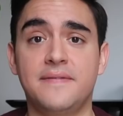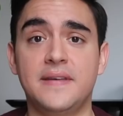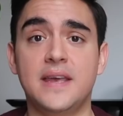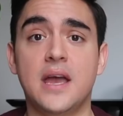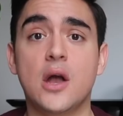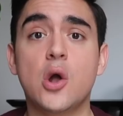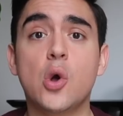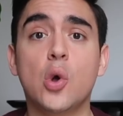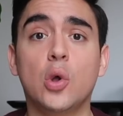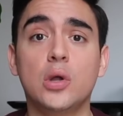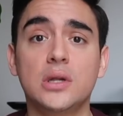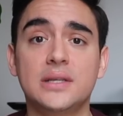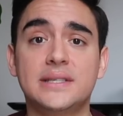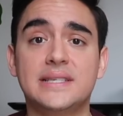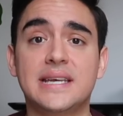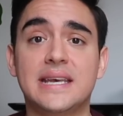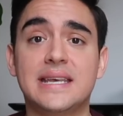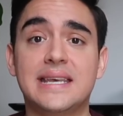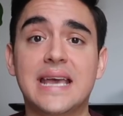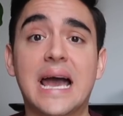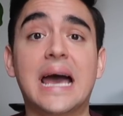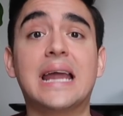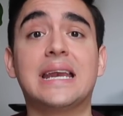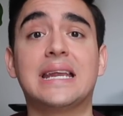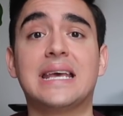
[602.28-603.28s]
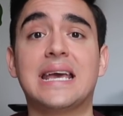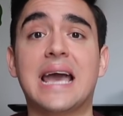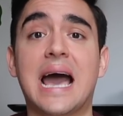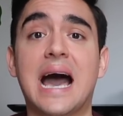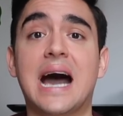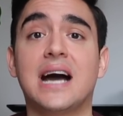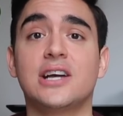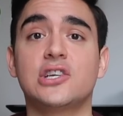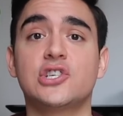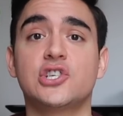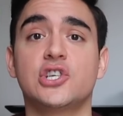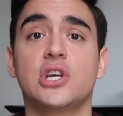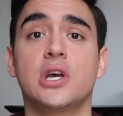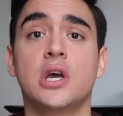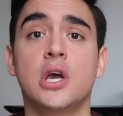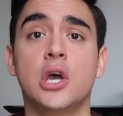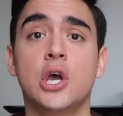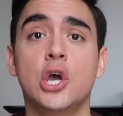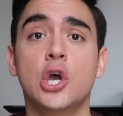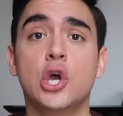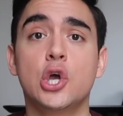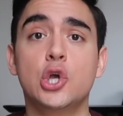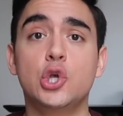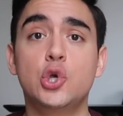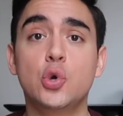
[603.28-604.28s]
vehicle to get cash.
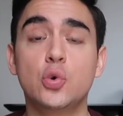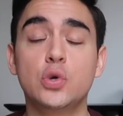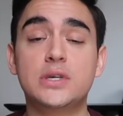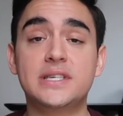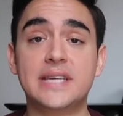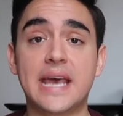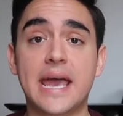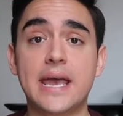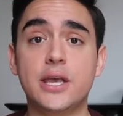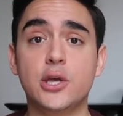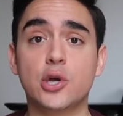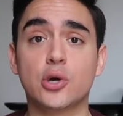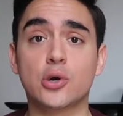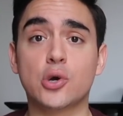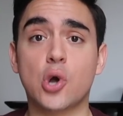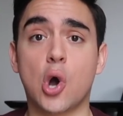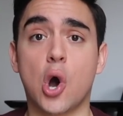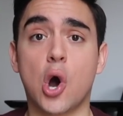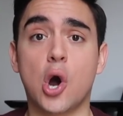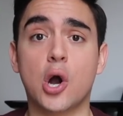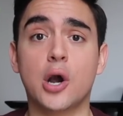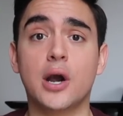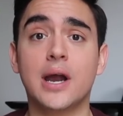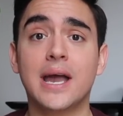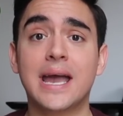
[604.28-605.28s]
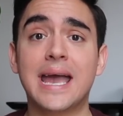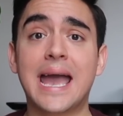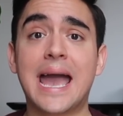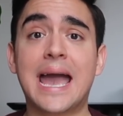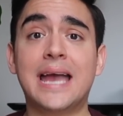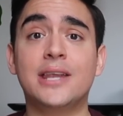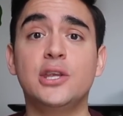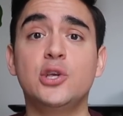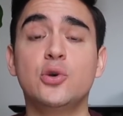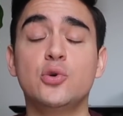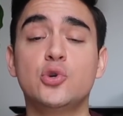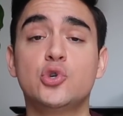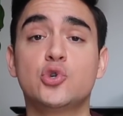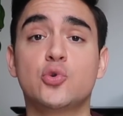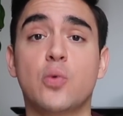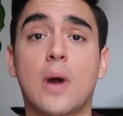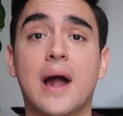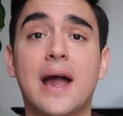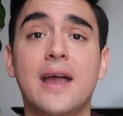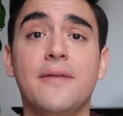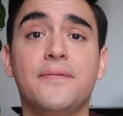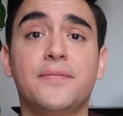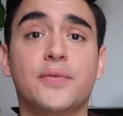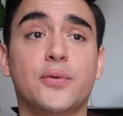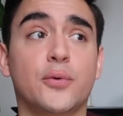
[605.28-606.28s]
You take your car and you
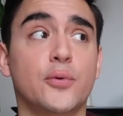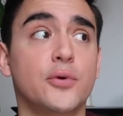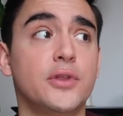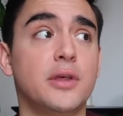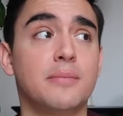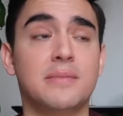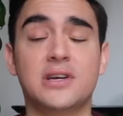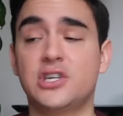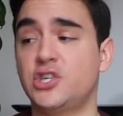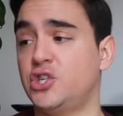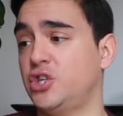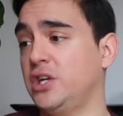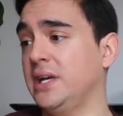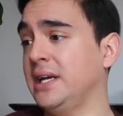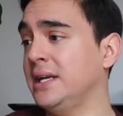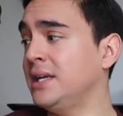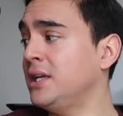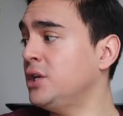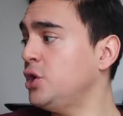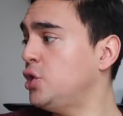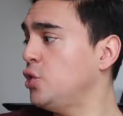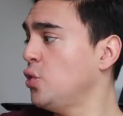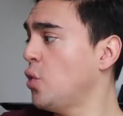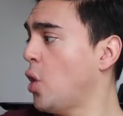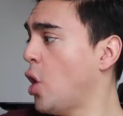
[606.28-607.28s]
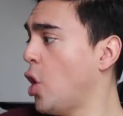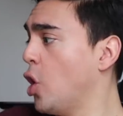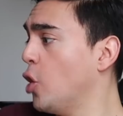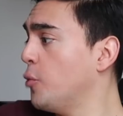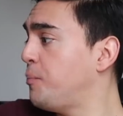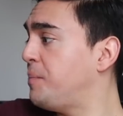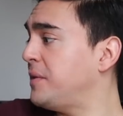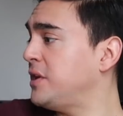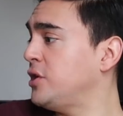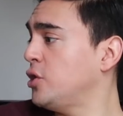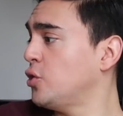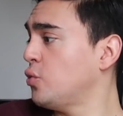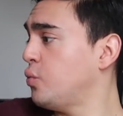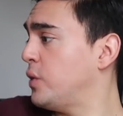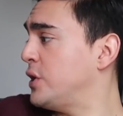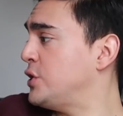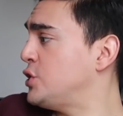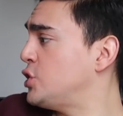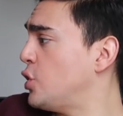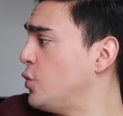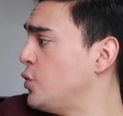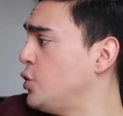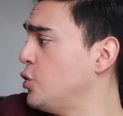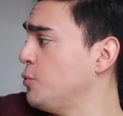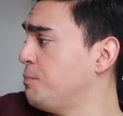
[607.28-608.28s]
drive through the machine, you open your
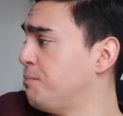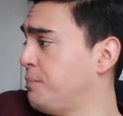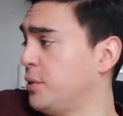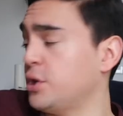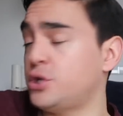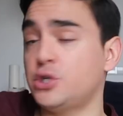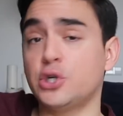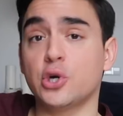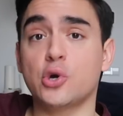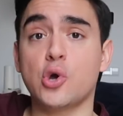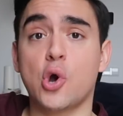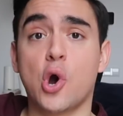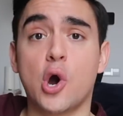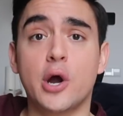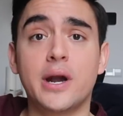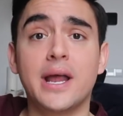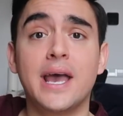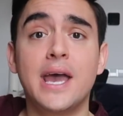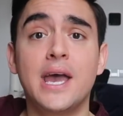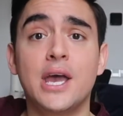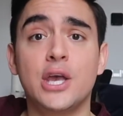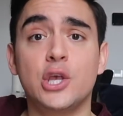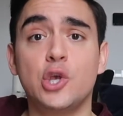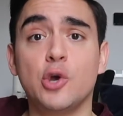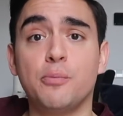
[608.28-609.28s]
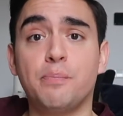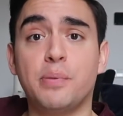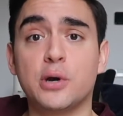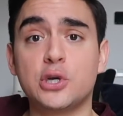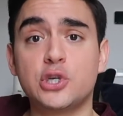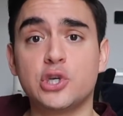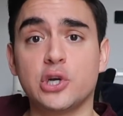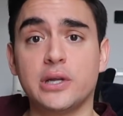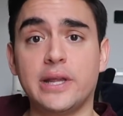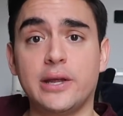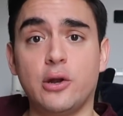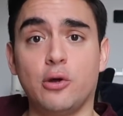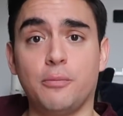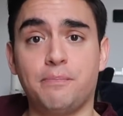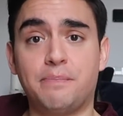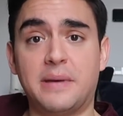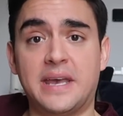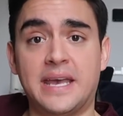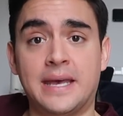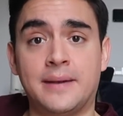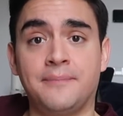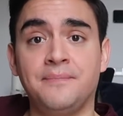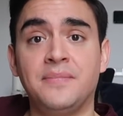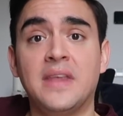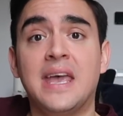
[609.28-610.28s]
window, you put your card, you put your little
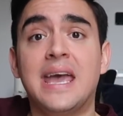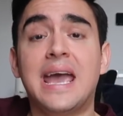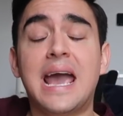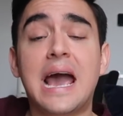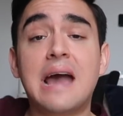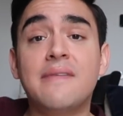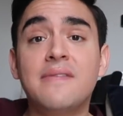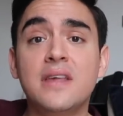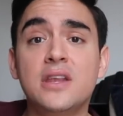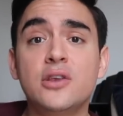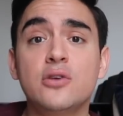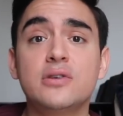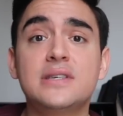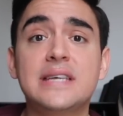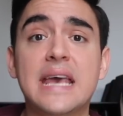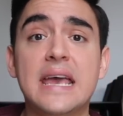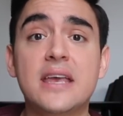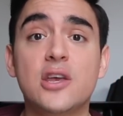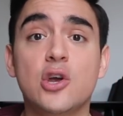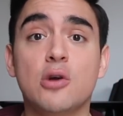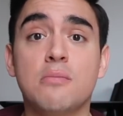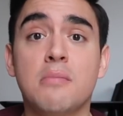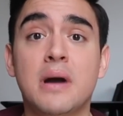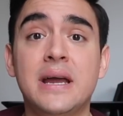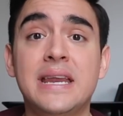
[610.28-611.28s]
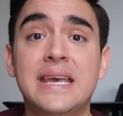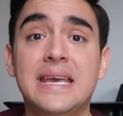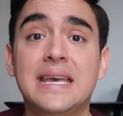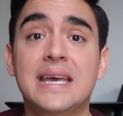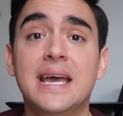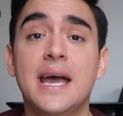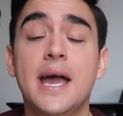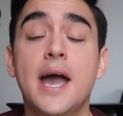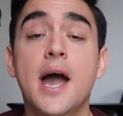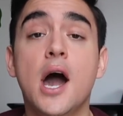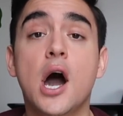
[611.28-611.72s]
pin, and then you take your money.